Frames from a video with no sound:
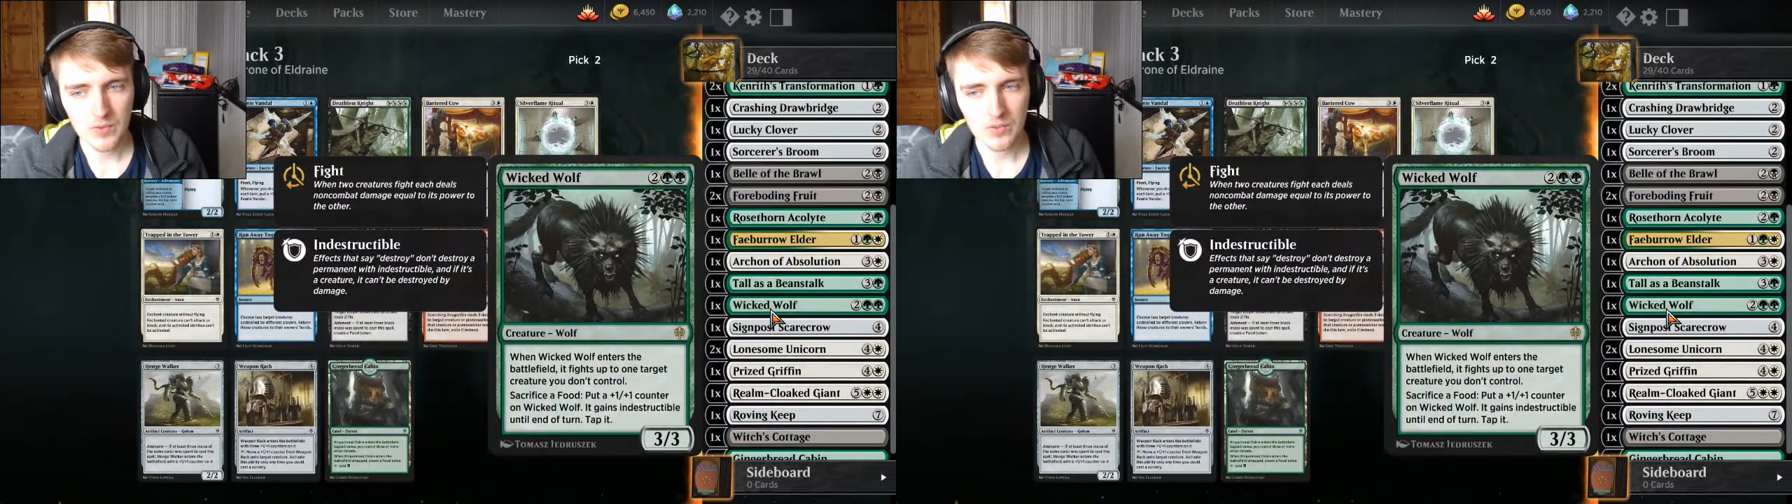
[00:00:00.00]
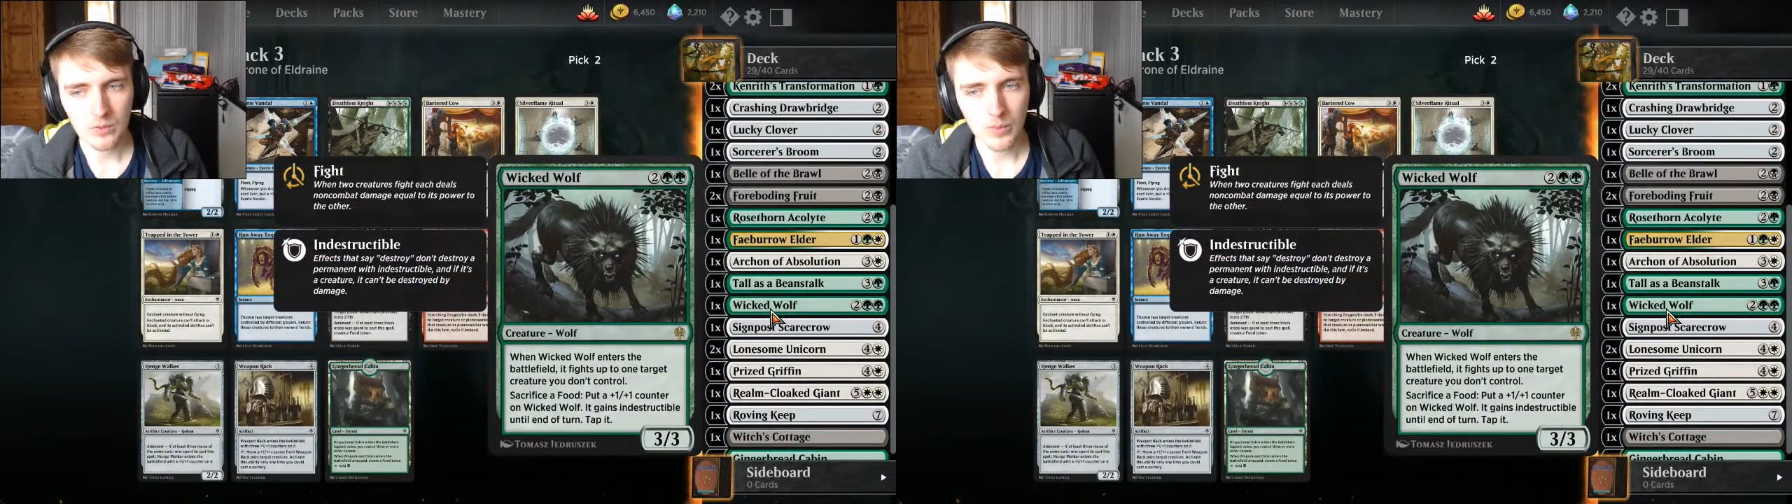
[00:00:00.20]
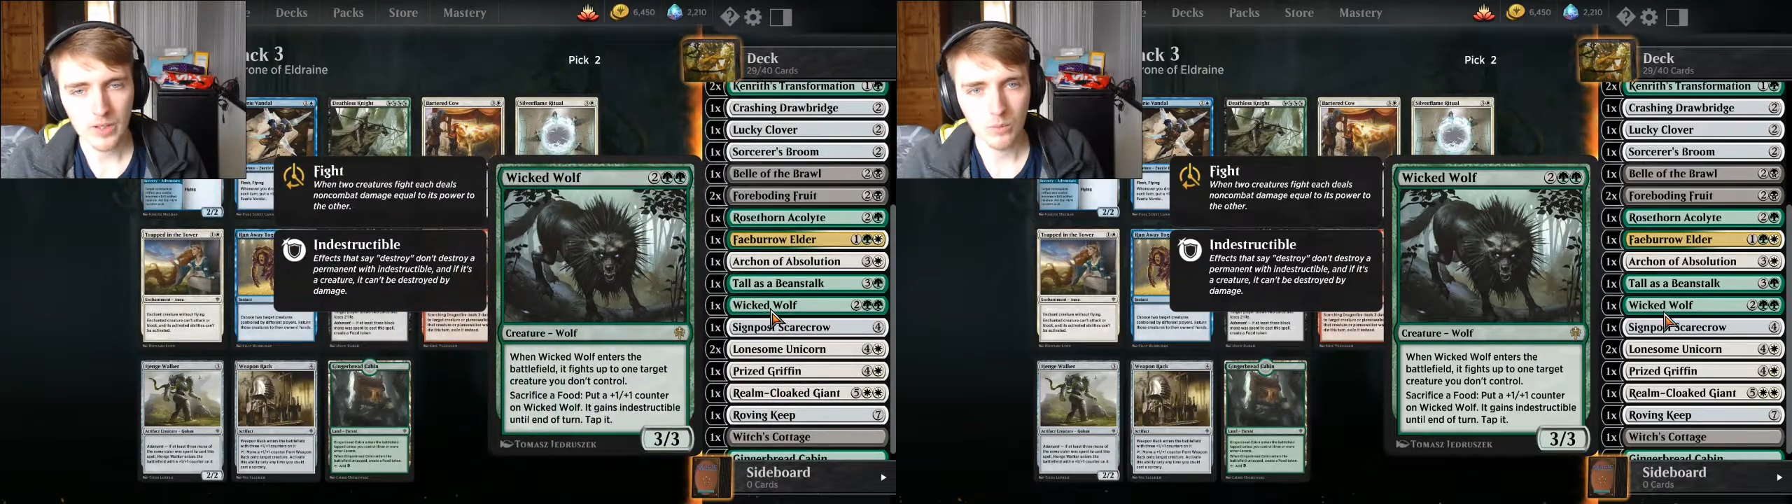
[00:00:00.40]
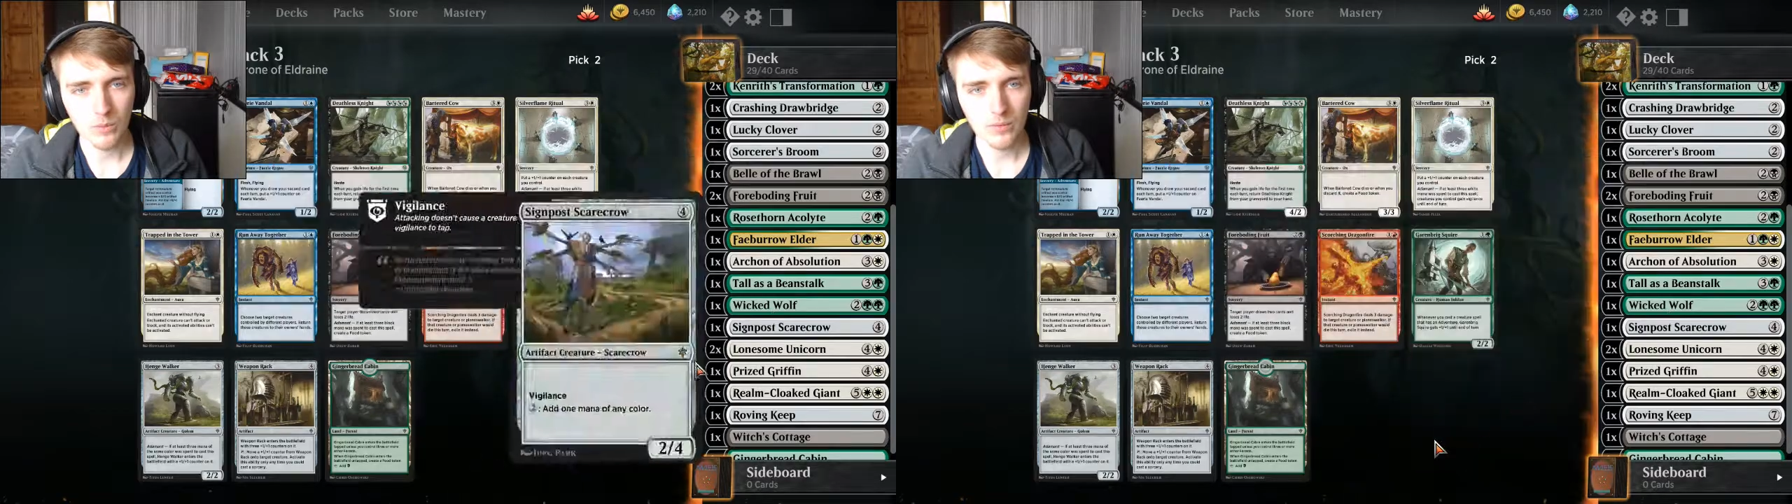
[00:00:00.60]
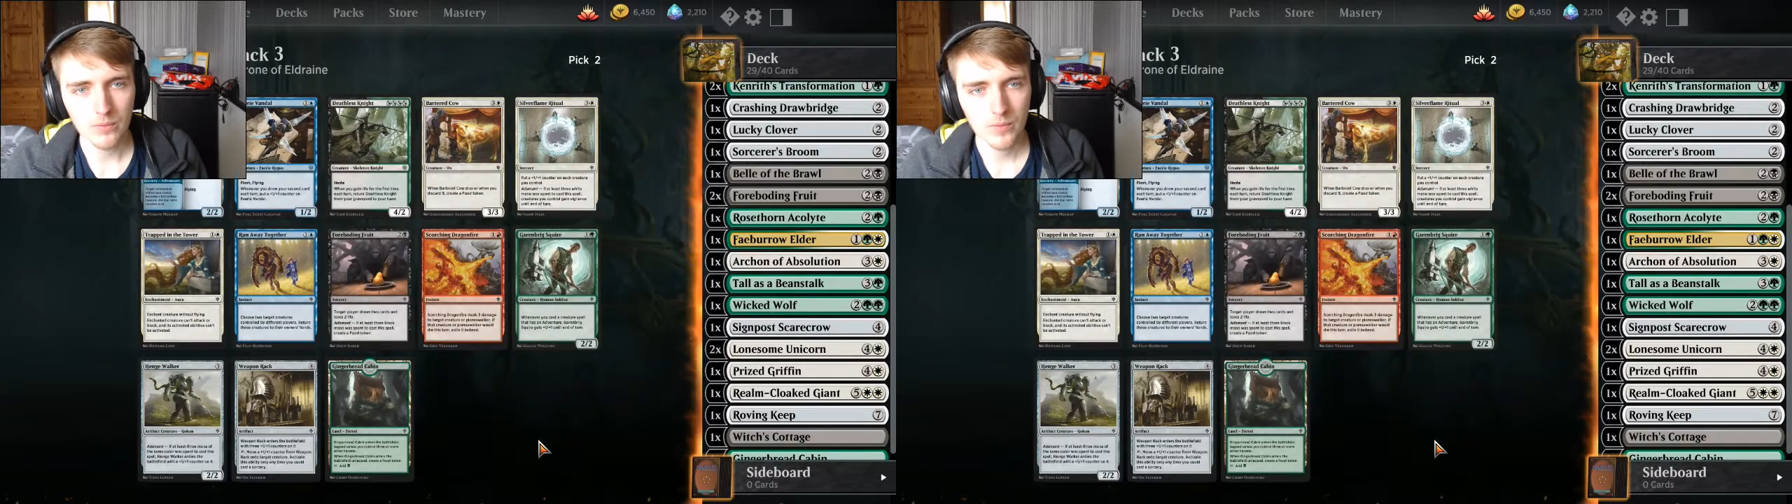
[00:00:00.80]
just a Wicked
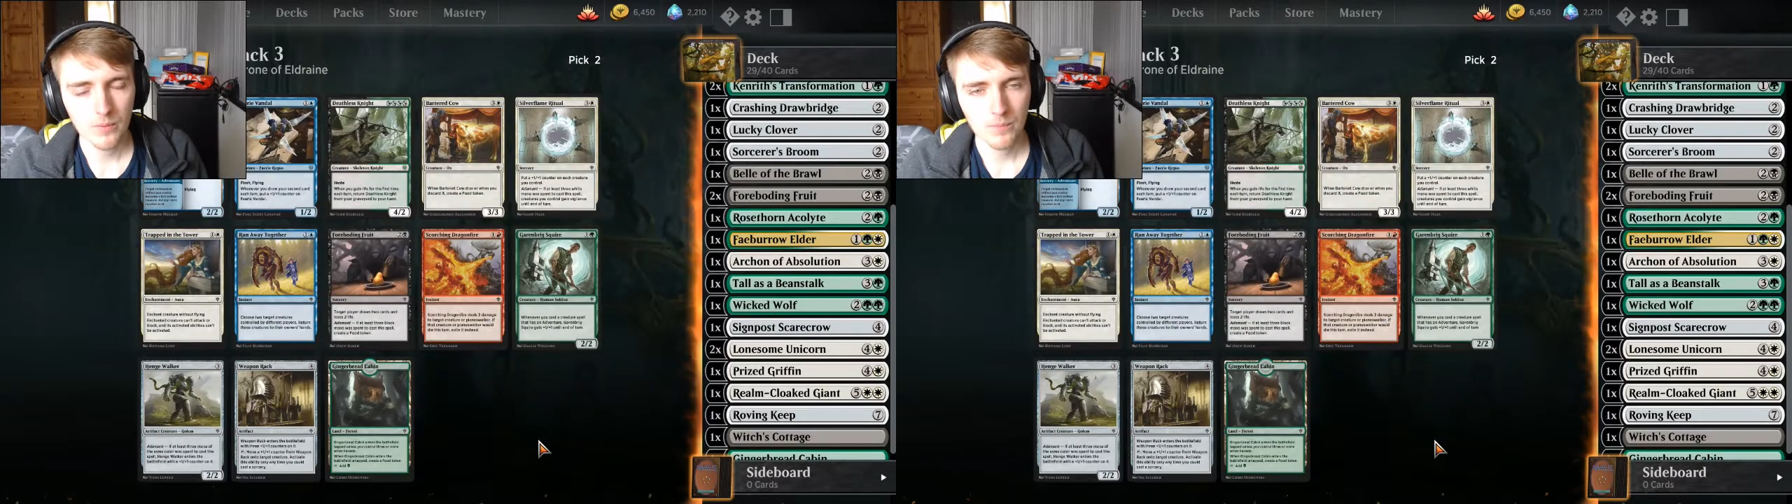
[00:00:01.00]
Wolf.